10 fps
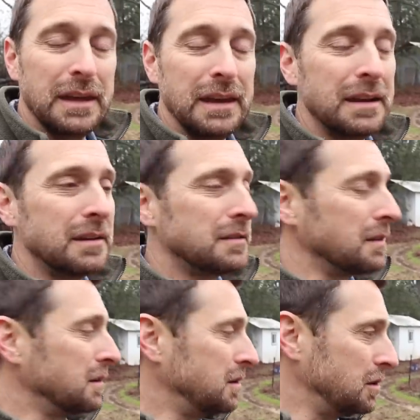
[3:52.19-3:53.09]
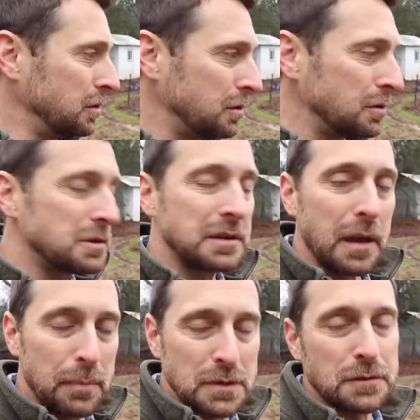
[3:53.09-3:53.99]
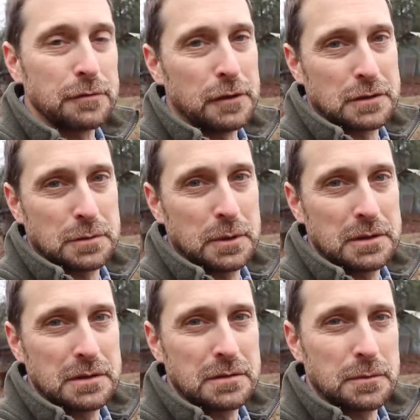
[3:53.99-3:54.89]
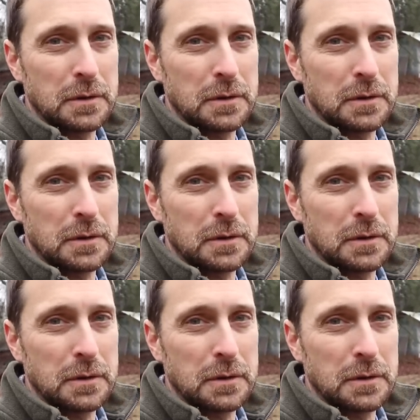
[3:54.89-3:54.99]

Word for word: It is the huge temperature fluctuations